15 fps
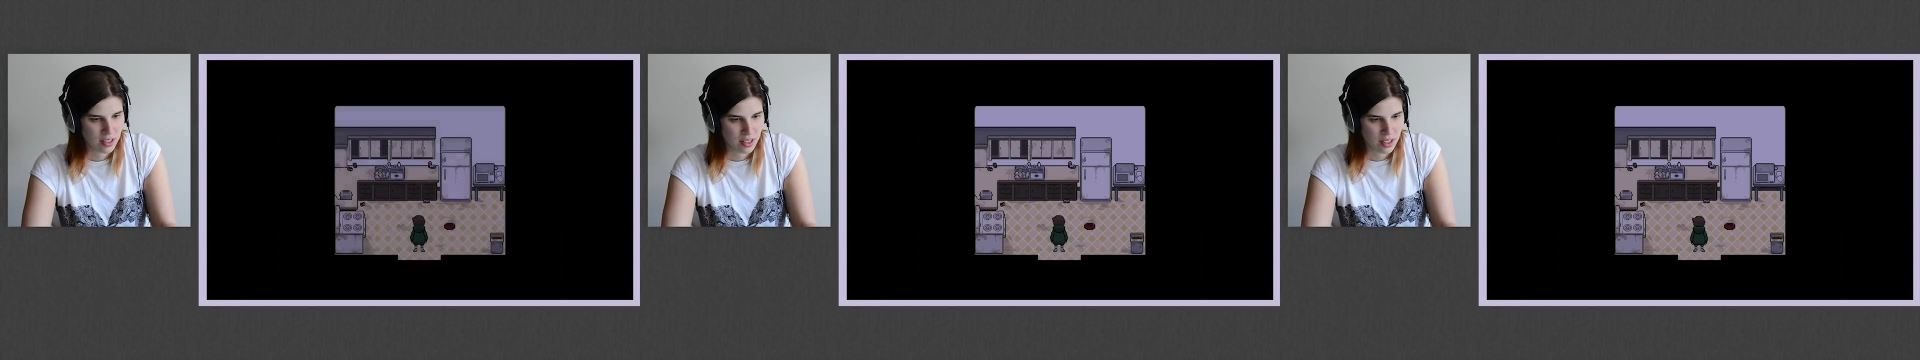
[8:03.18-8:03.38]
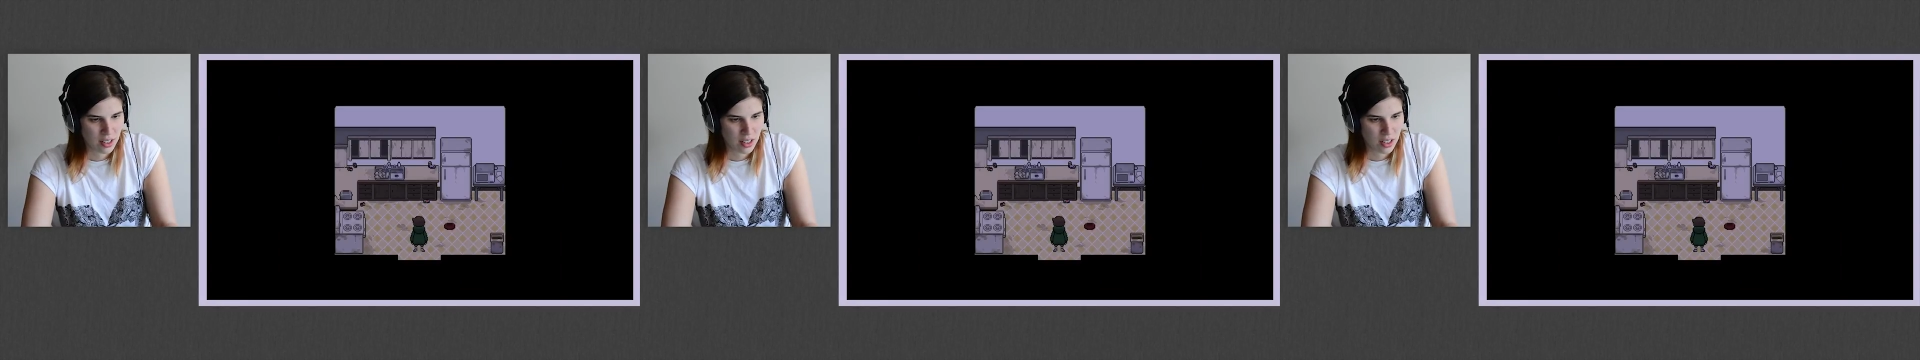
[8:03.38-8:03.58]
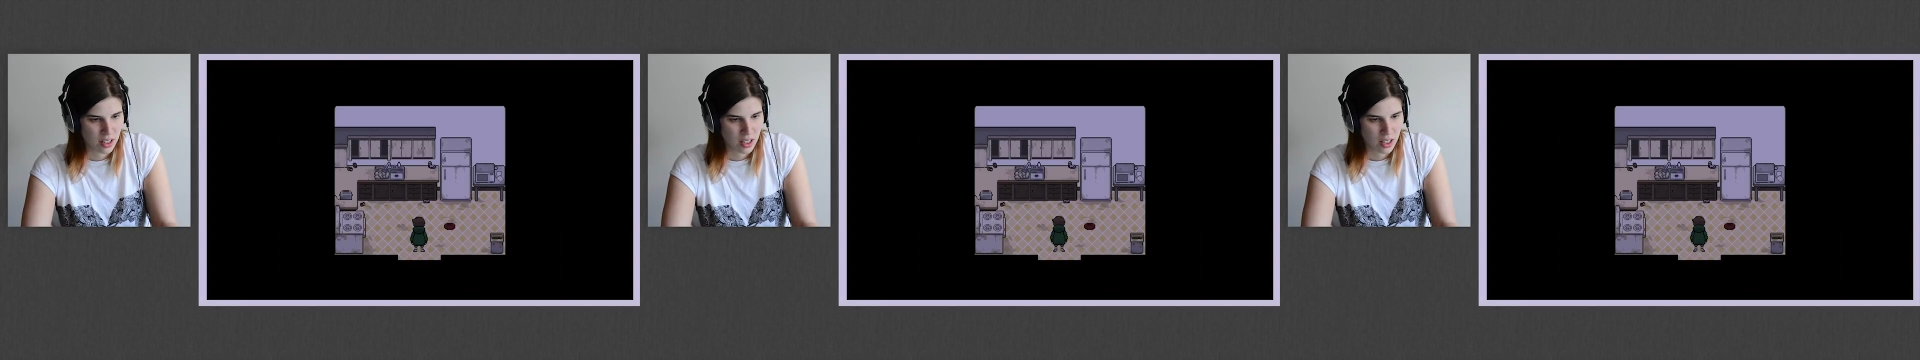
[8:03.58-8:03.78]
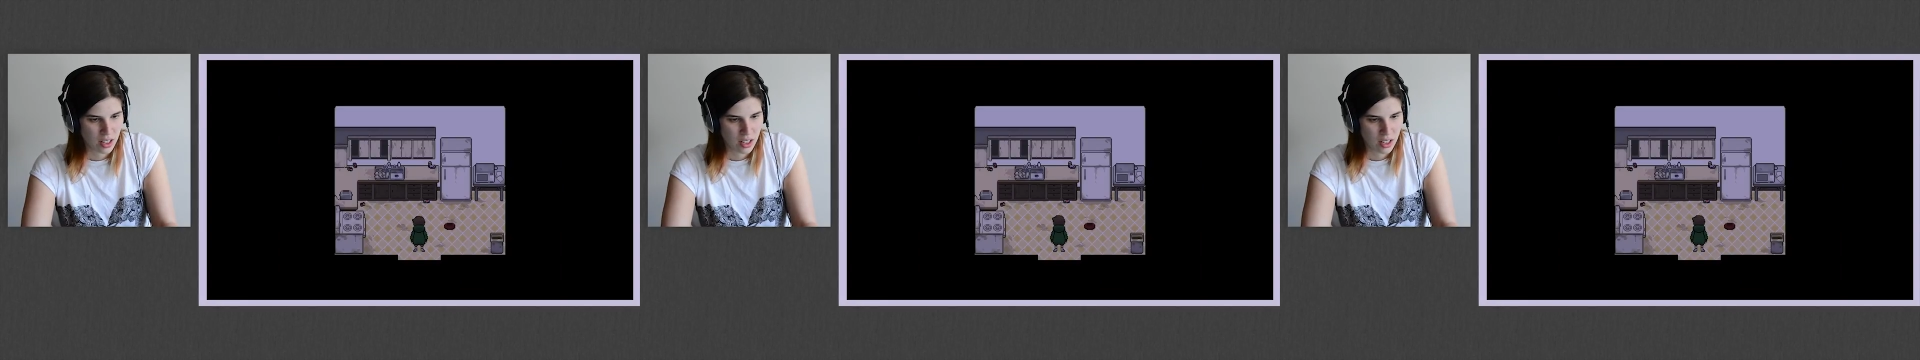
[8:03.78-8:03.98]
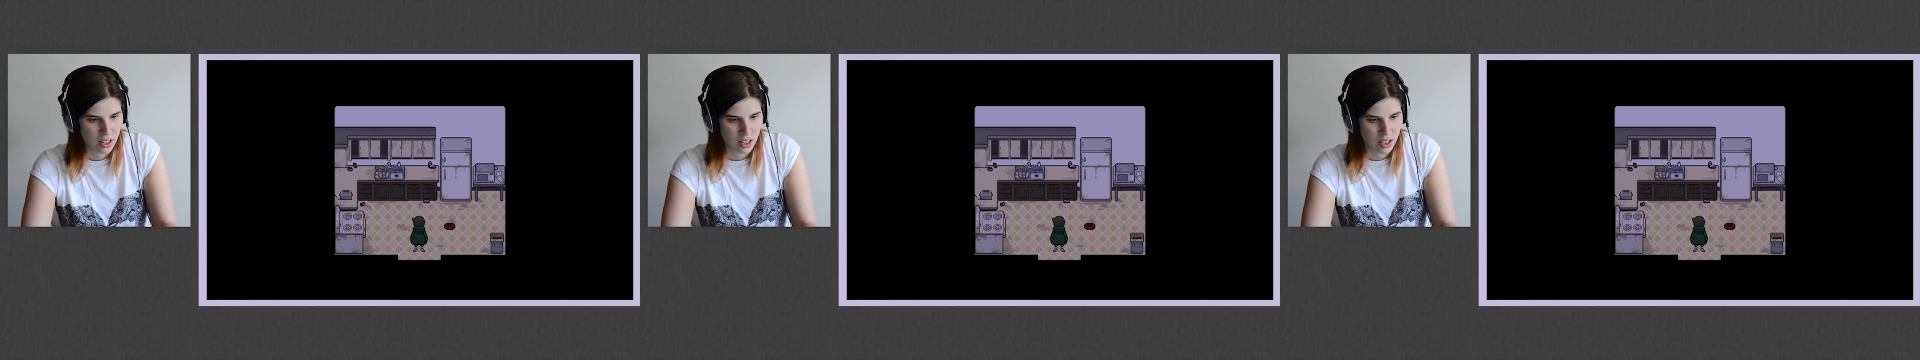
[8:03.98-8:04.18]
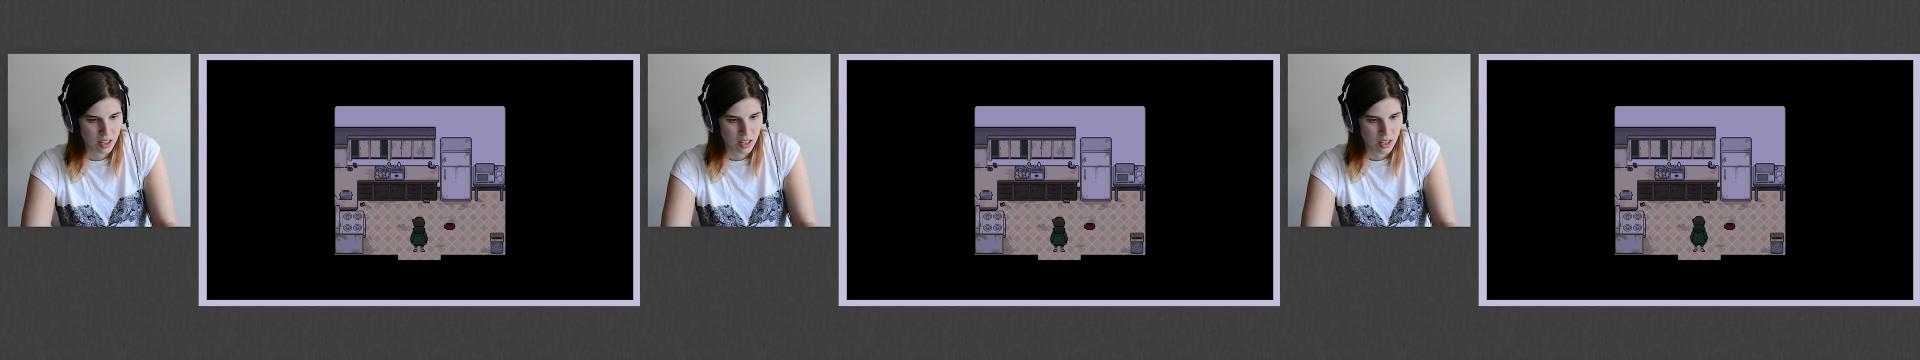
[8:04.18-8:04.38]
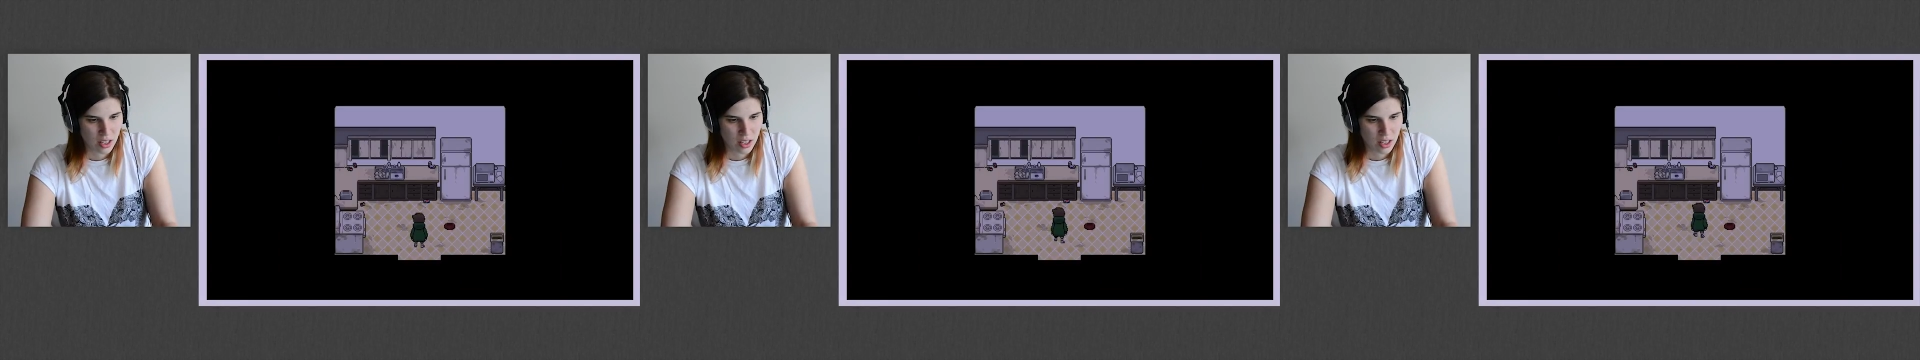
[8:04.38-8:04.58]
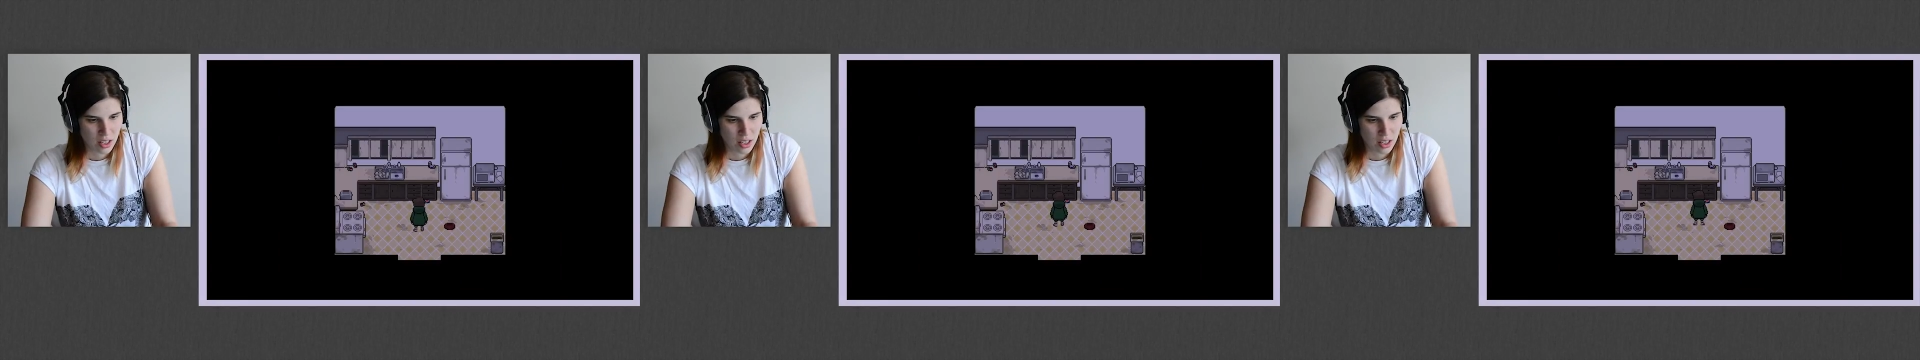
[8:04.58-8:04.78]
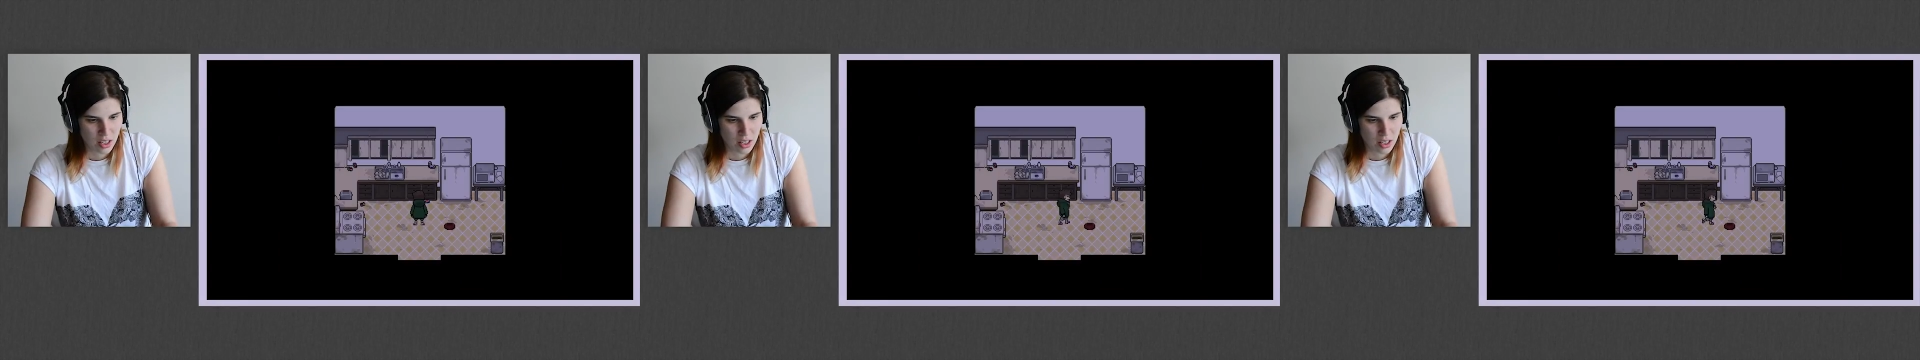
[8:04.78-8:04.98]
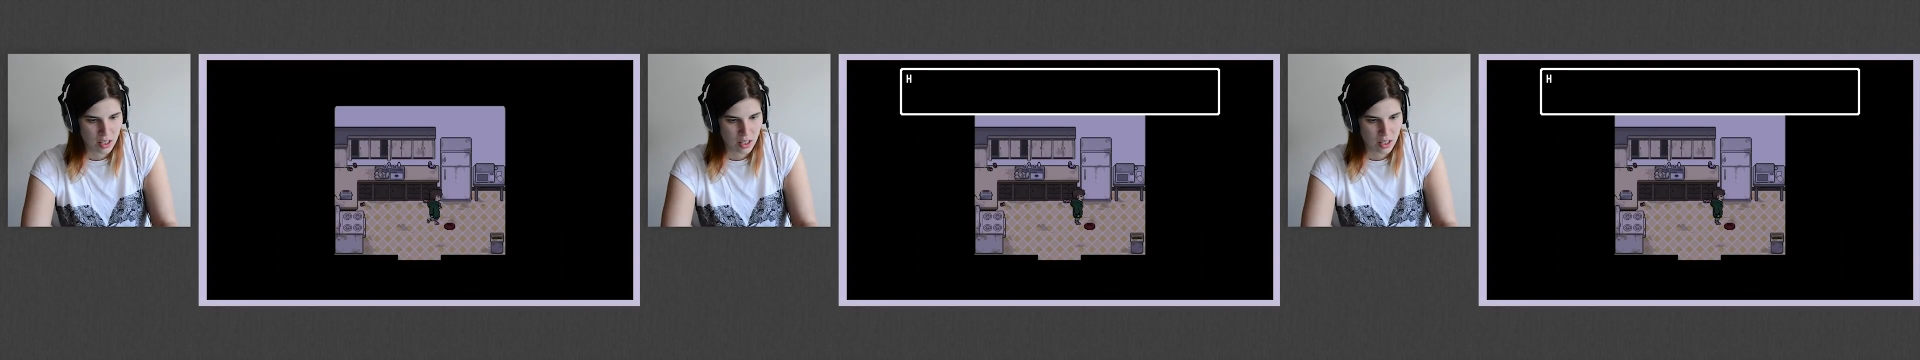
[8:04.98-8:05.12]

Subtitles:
No one is speaking in this clip.